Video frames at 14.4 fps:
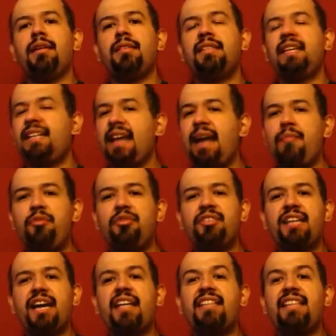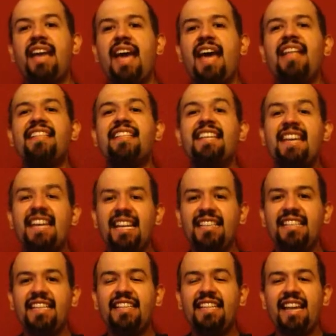Dean Ambrose got his ass kicked
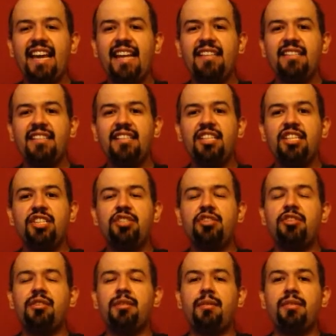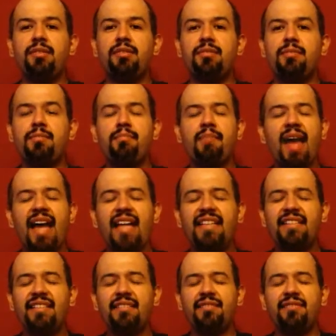at the end, took
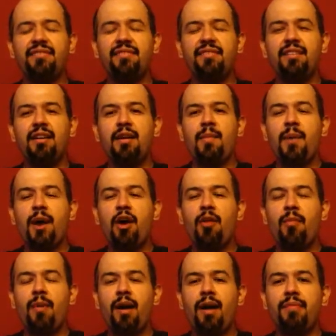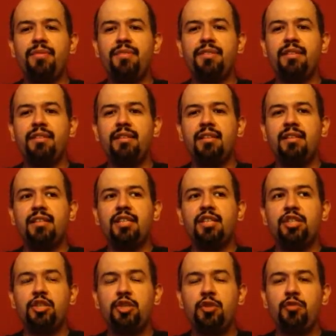massive power bombs
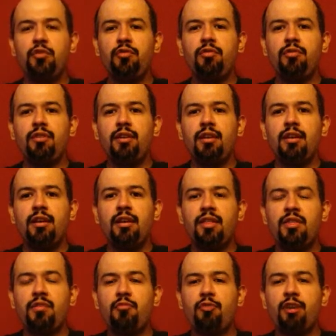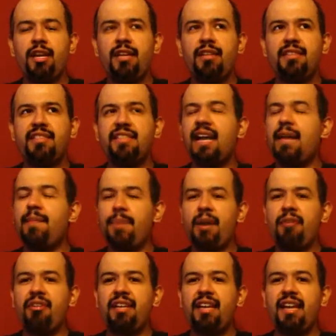to the ringside
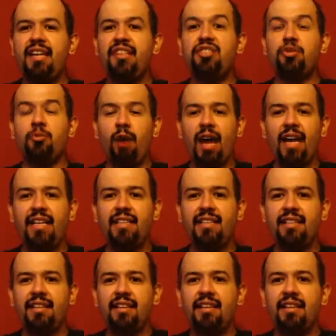barricade twice,